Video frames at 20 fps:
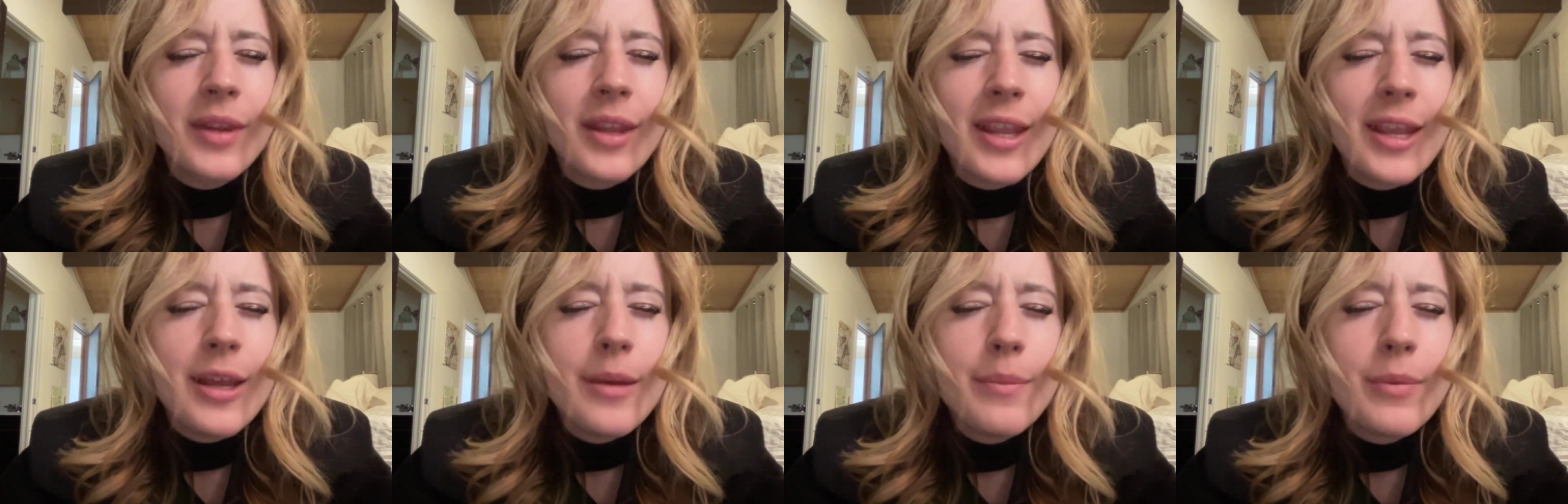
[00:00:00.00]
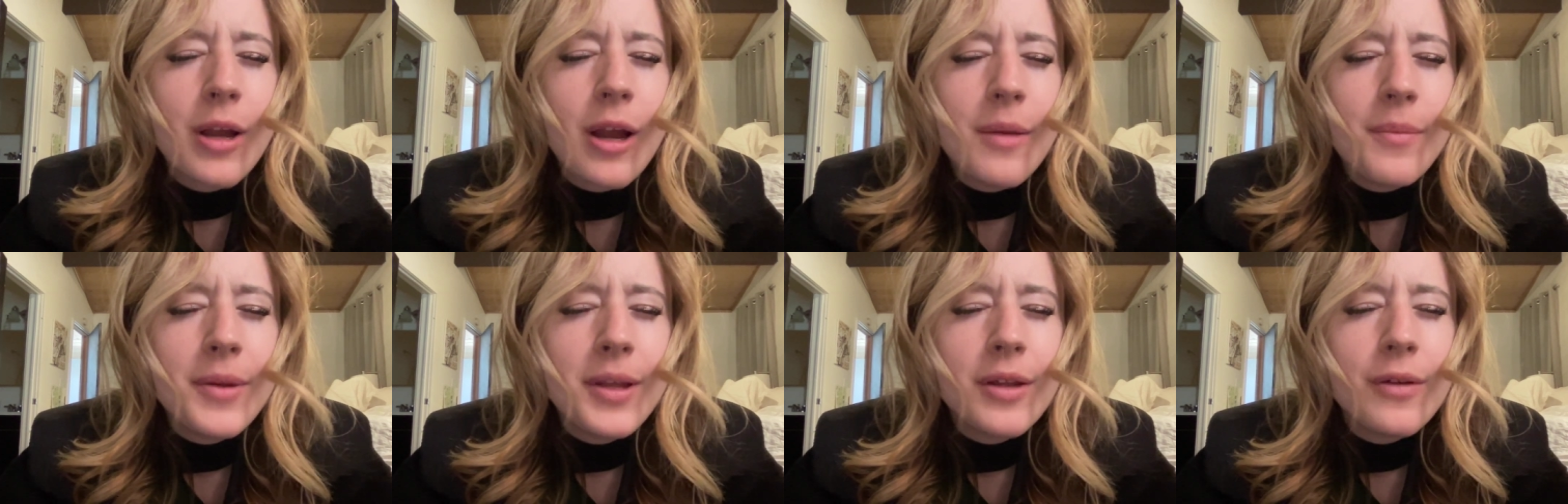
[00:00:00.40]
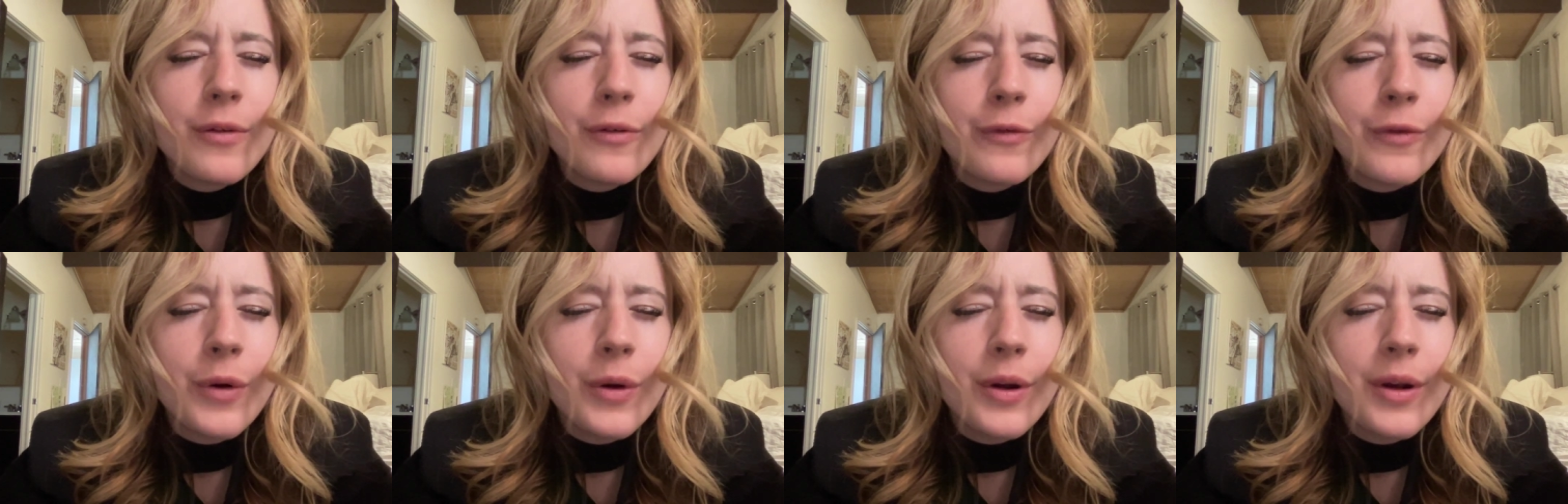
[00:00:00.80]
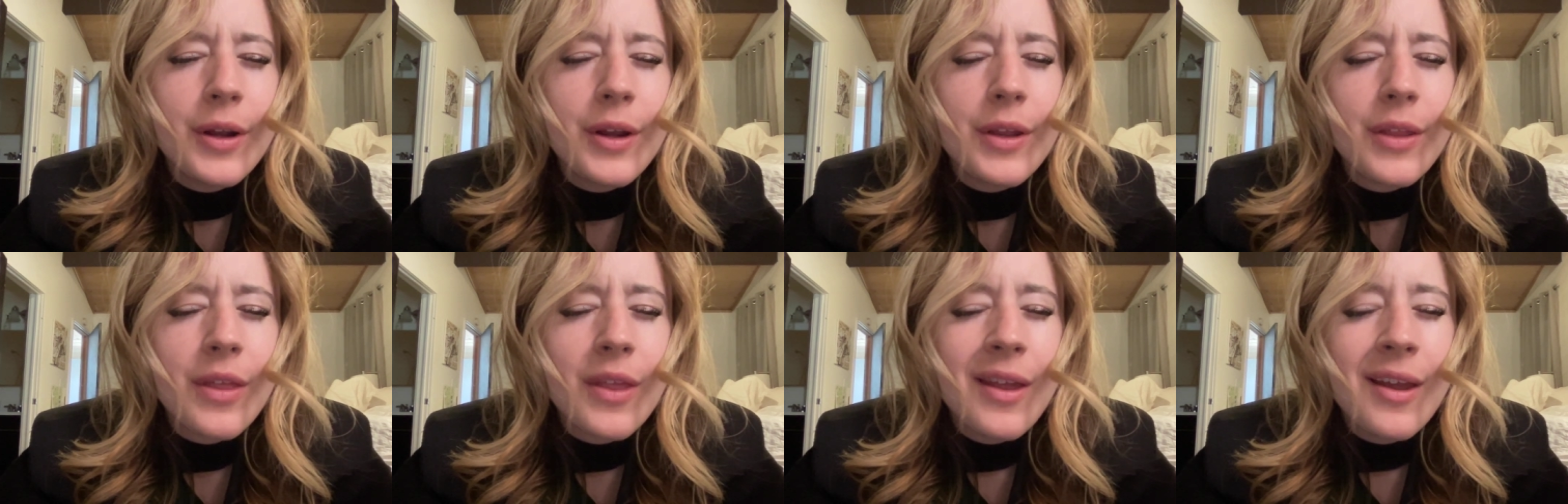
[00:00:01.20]
keep coming
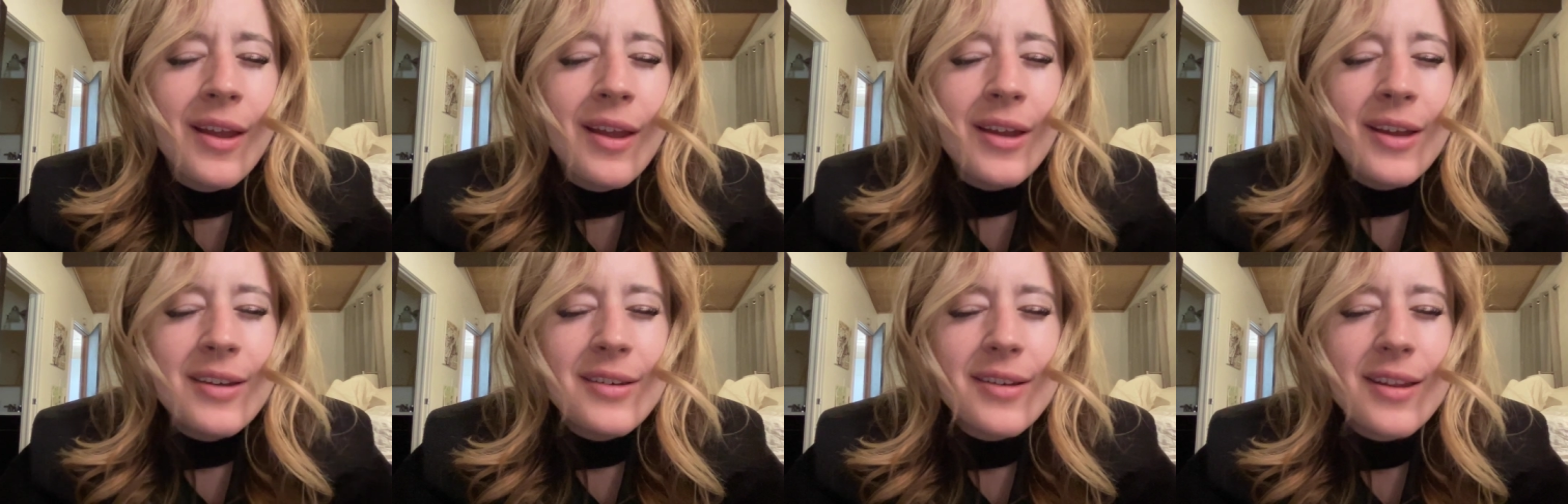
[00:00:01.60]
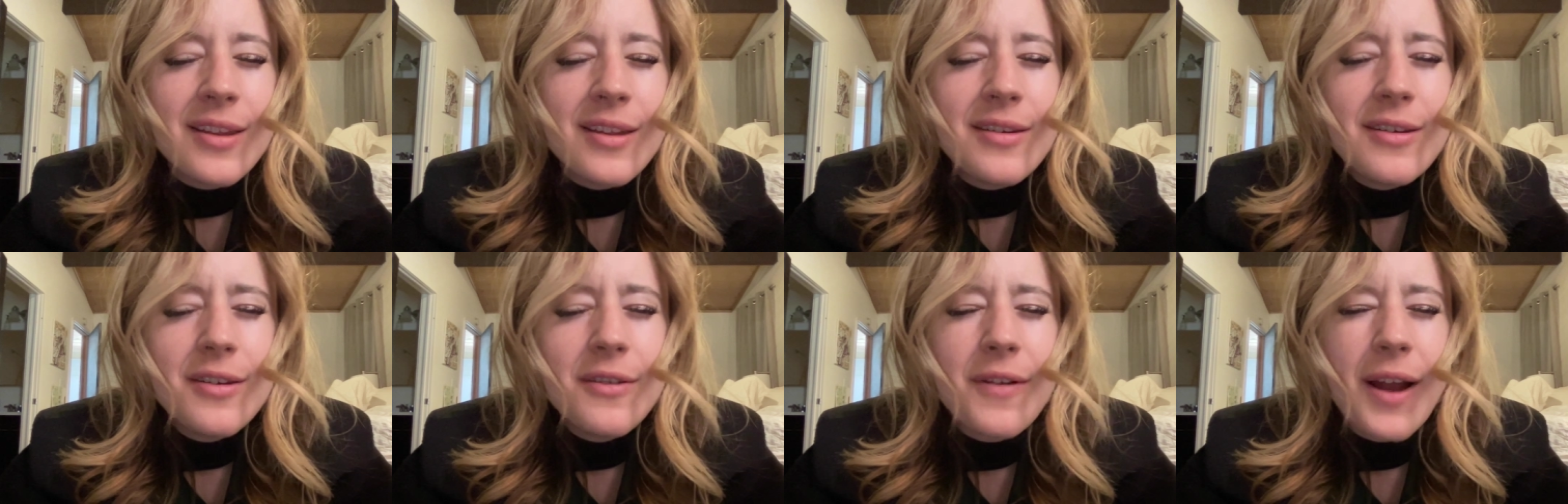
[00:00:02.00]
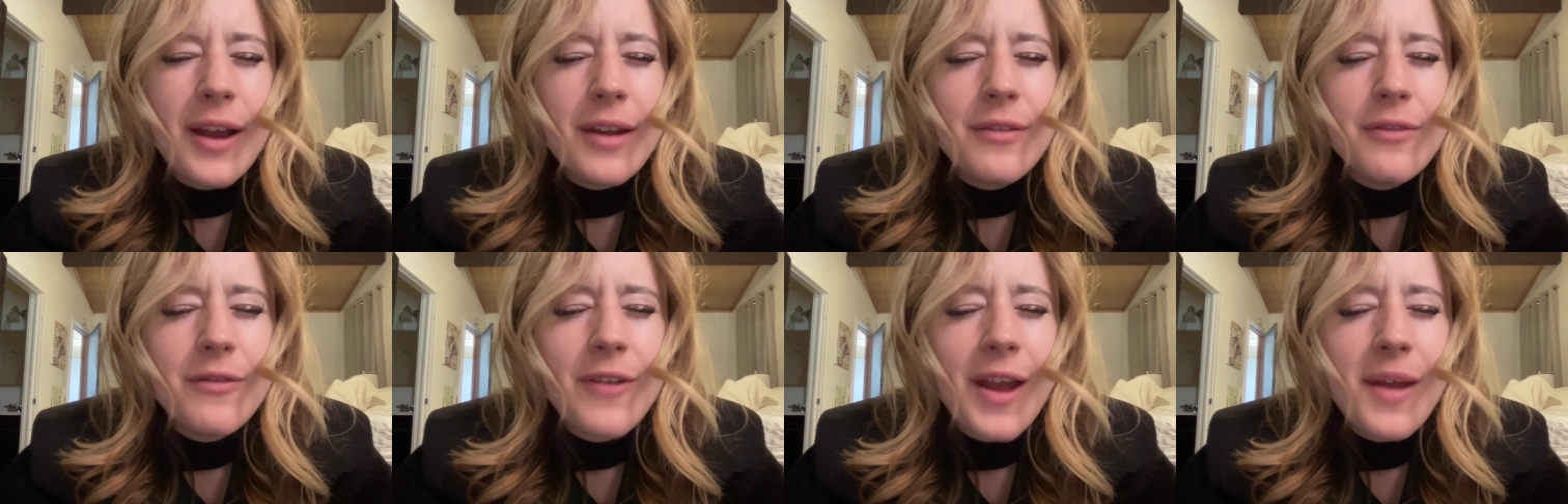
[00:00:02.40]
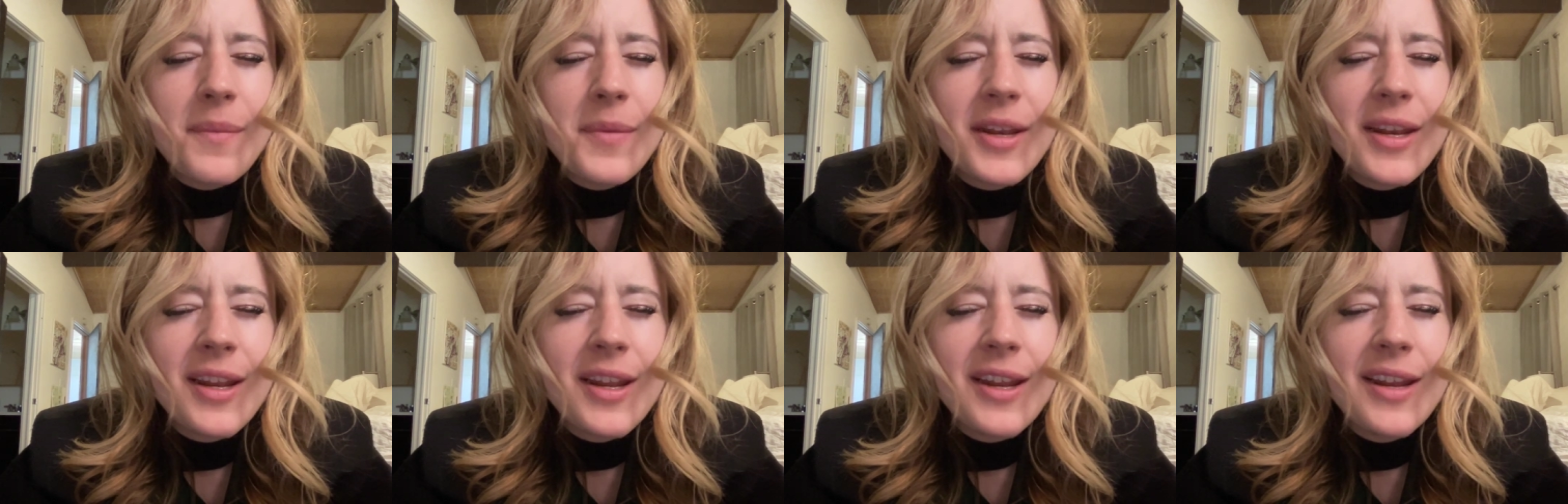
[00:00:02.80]
forth to the divine
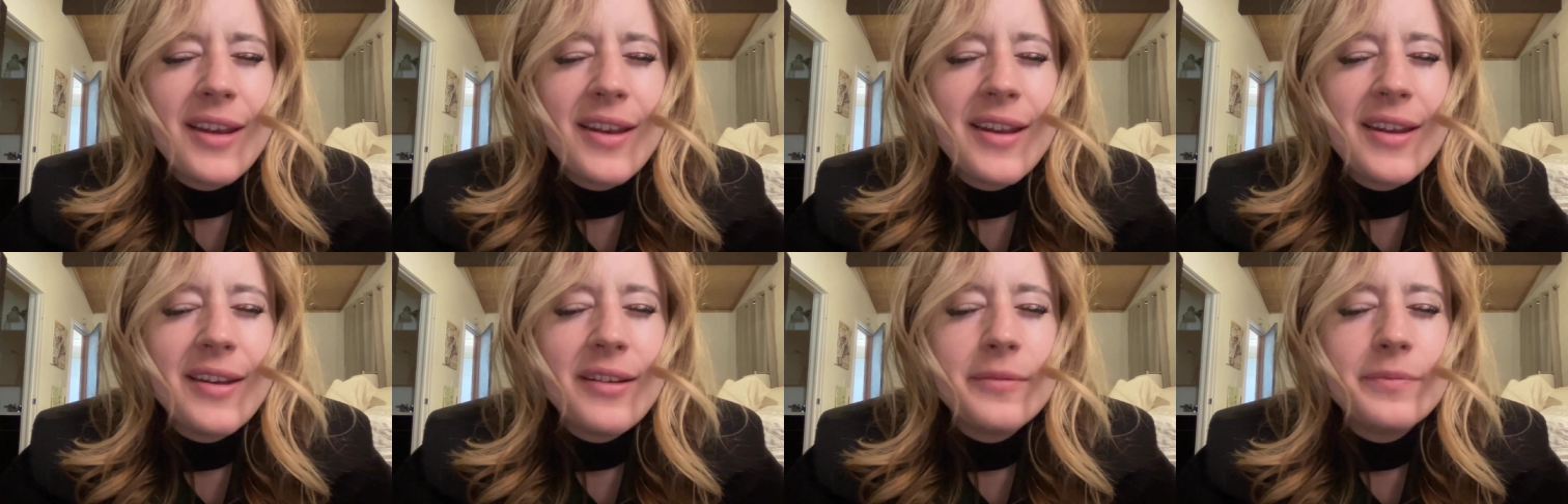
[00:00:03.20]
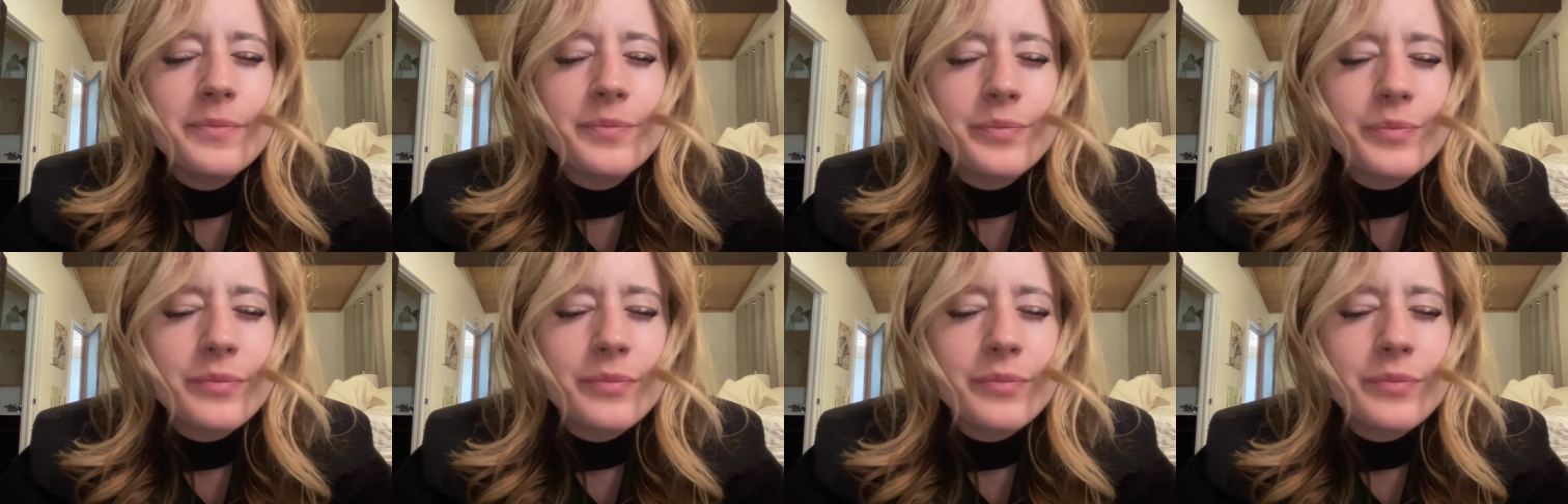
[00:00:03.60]
feminine and